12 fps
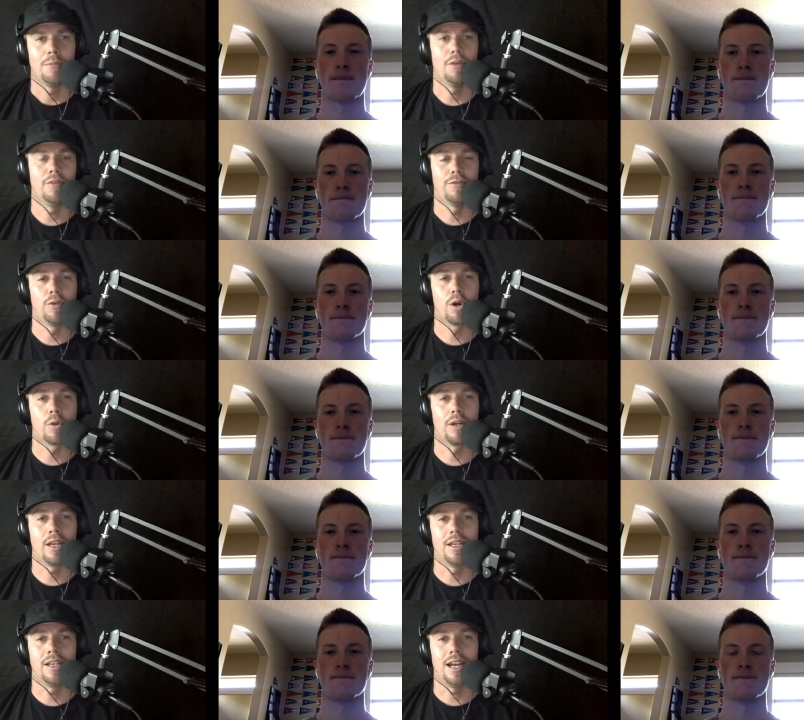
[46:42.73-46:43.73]
Speaker 1: moving
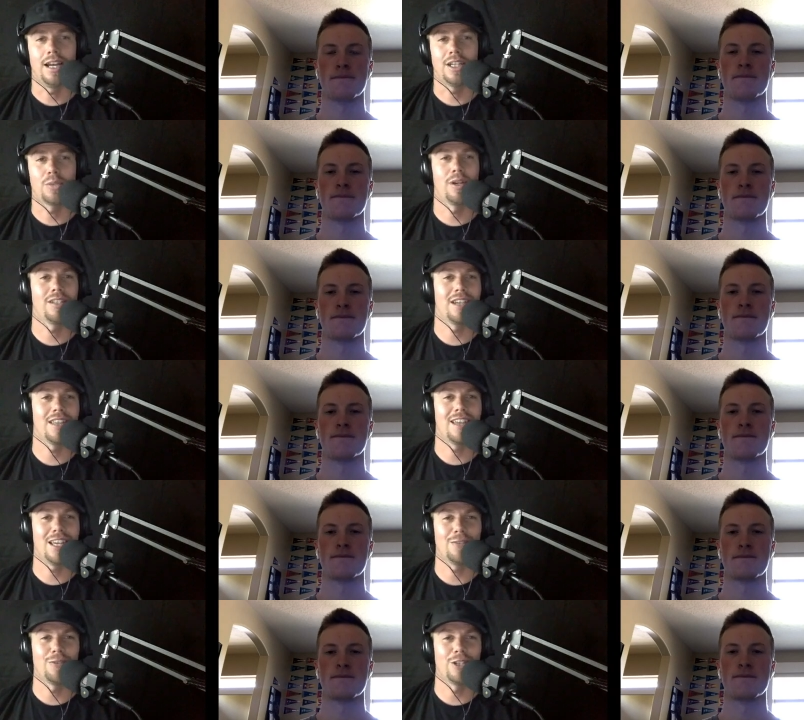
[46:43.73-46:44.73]
forward. And uh, I just want to say
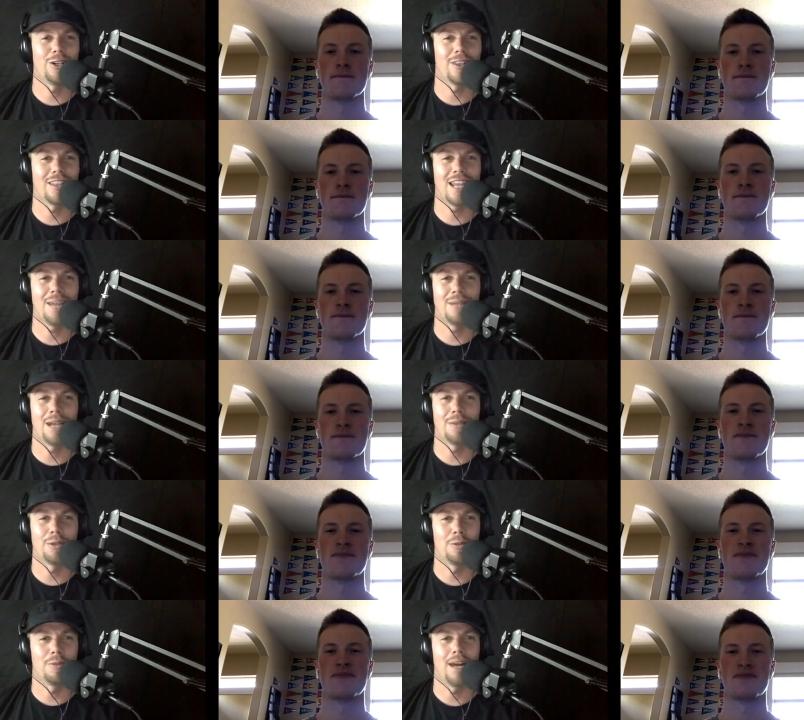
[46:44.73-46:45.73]
thank you for joining the Game Time
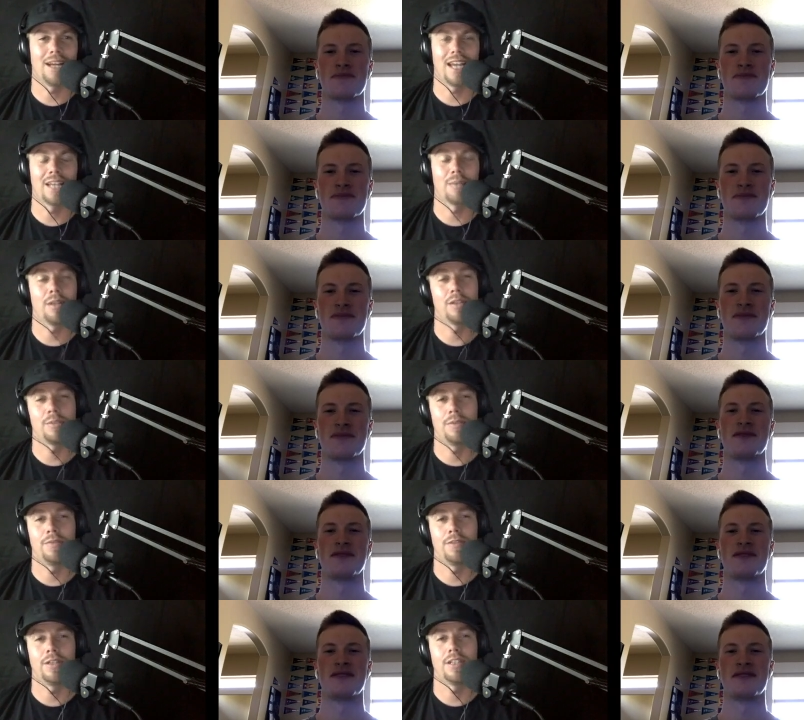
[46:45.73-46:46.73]
Guru podcast, brother. It's
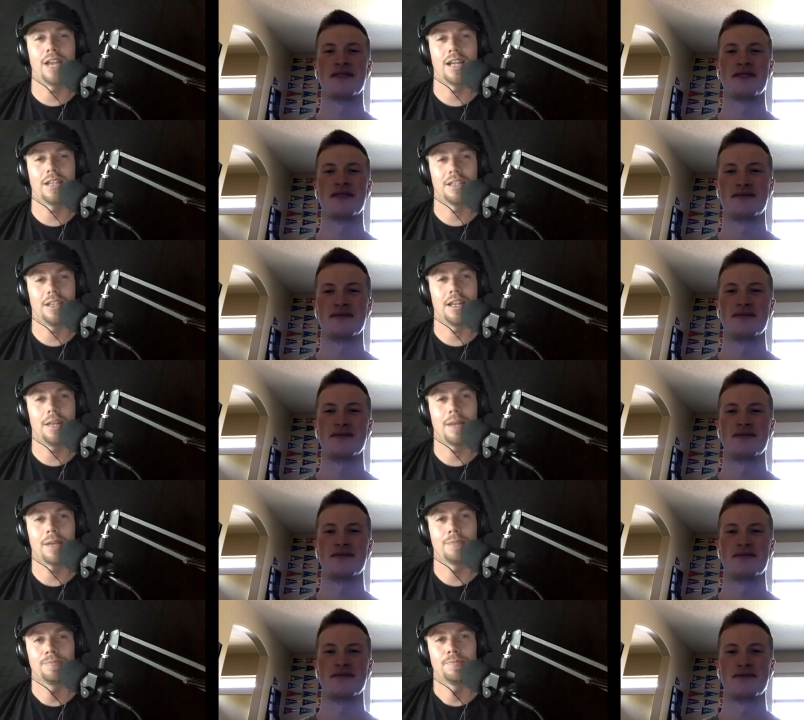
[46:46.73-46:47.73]
been fun talking to you today,
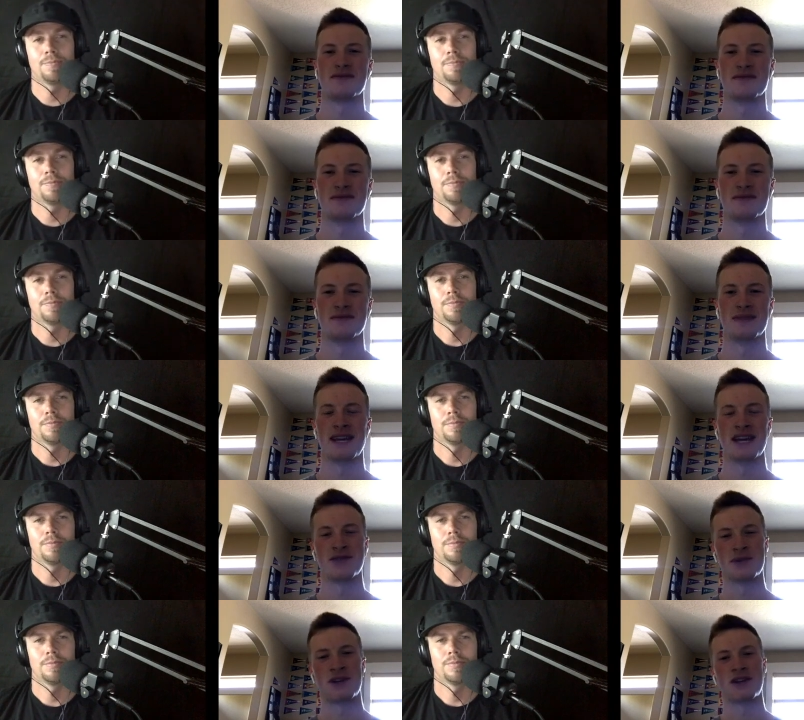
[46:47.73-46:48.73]
man.
Speaker 2: Yeah,
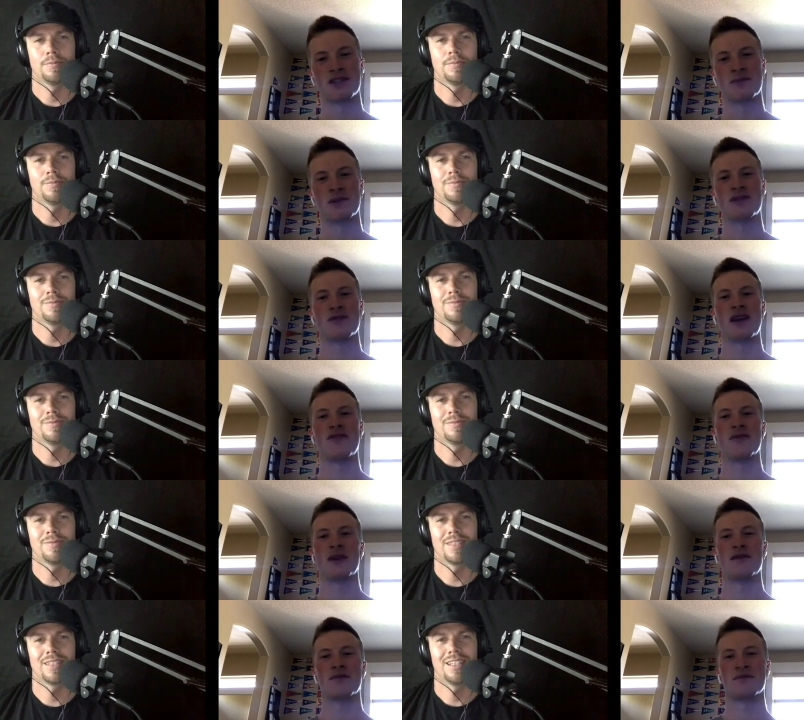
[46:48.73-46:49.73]
it's been awesome. Thanks for
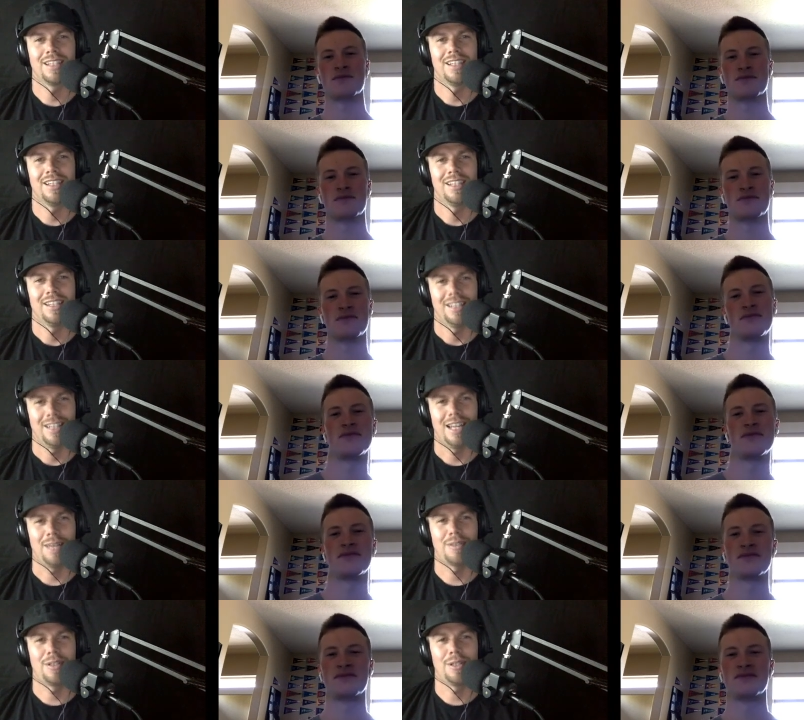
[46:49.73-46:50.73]
having me.
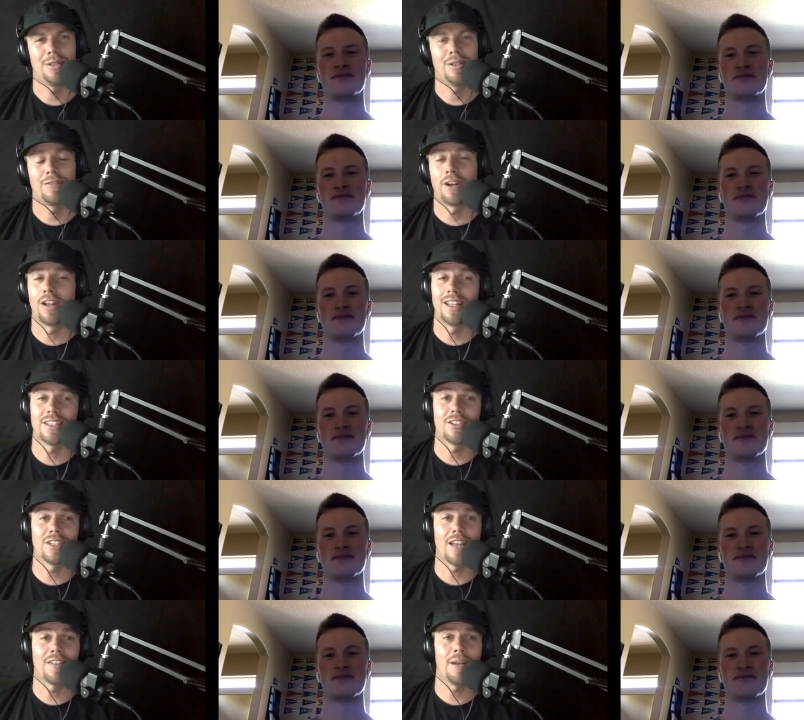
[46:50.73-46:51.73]
Speaker 1: Absolutely. For all
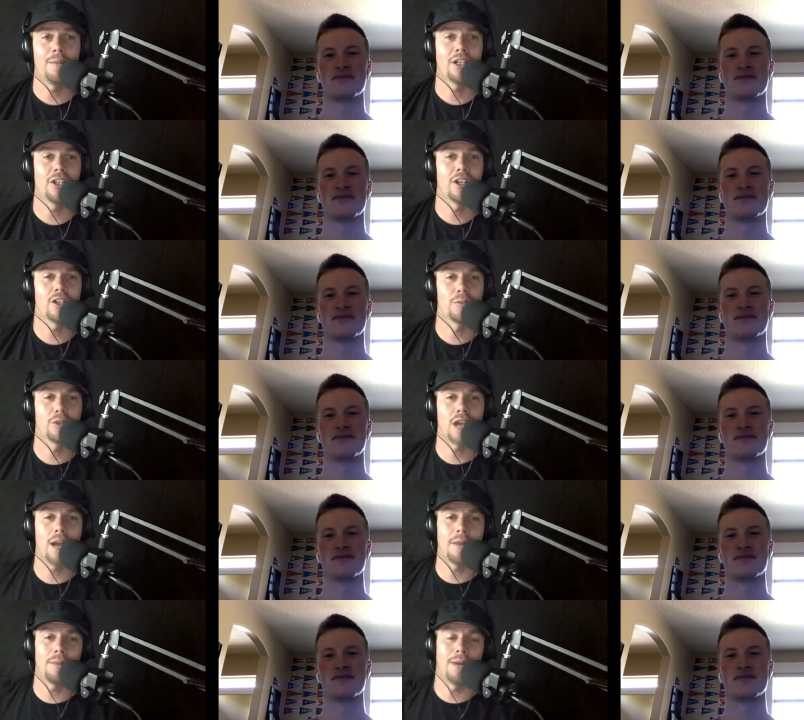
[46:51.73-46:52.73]
listeners out there, make sure you
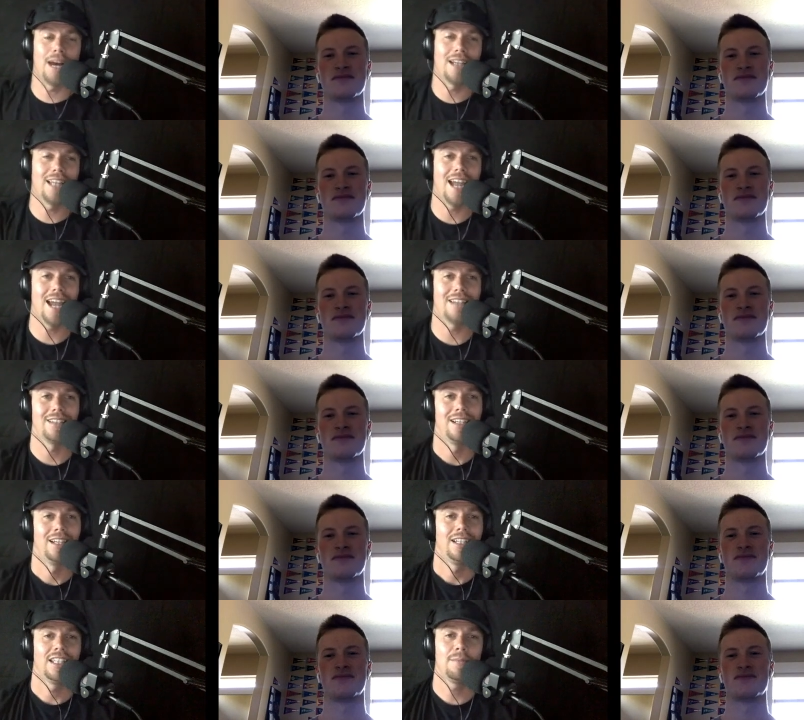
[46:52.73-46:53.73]
subscribe to the podcast.
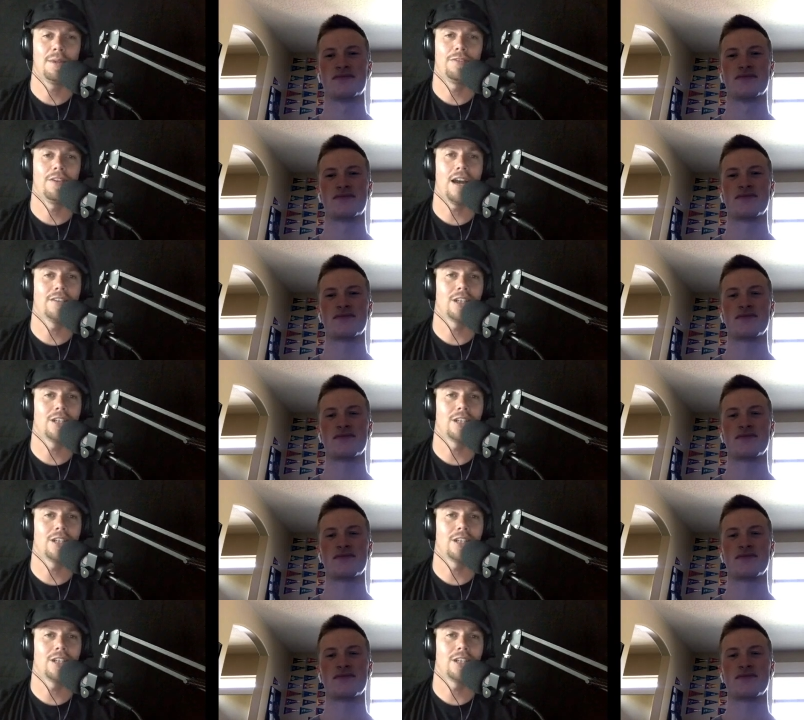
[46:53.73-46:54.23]
Leave me a five